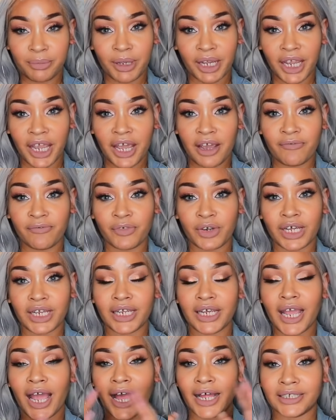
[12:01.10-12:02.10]
big head
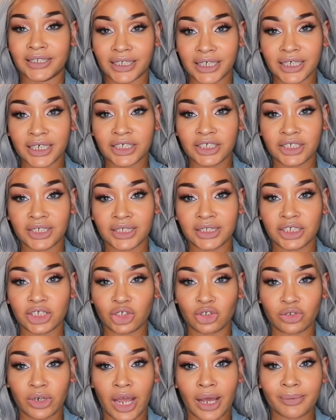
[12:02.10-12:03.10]
friendly. I did adjust the
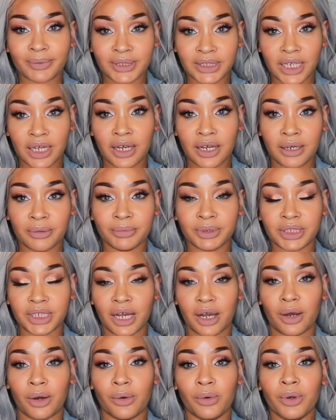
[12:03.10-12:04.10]
strap some,
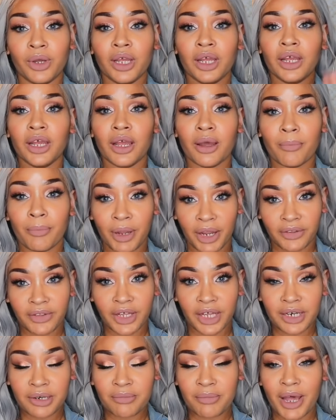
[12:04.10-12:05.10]
so Bear
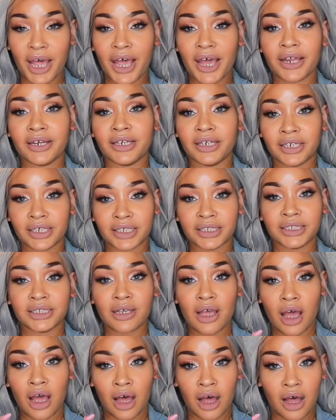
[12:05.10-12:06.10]
that in mind, it is
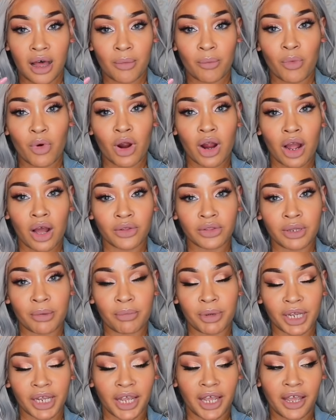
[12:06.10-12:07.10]
uh, more on the
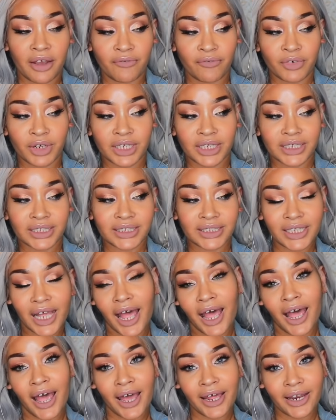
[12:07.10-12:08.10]
big head friendly
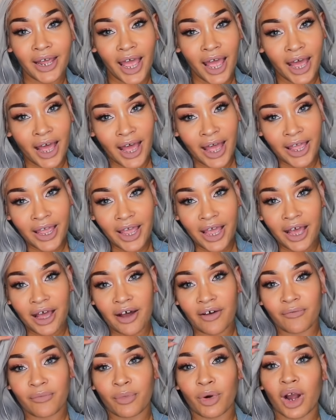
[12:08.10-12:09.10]
side. I
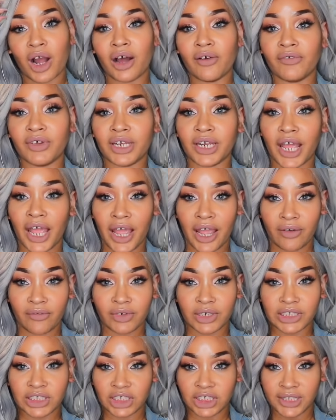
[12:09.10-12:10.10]
have more of an
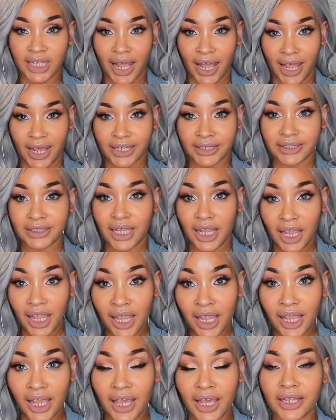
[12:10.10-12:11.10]
average sized
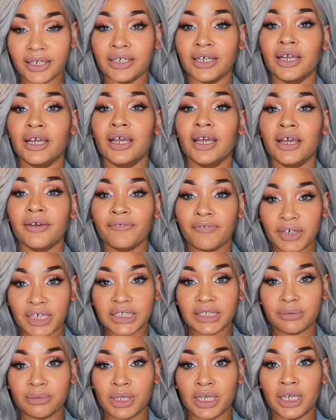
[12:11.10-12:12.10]
head.
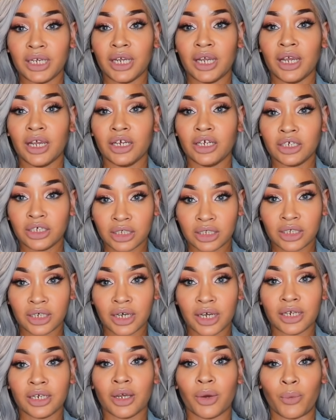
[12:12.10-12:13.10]
Fits me
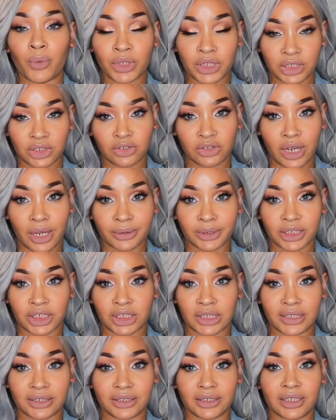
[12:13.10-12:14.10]
good with the strap
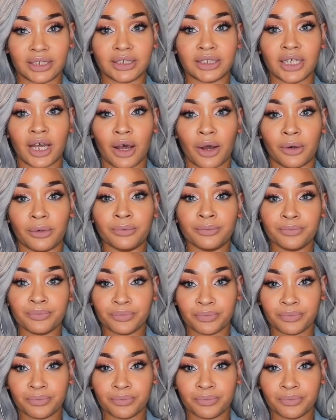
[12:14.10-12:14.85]
suggested. So,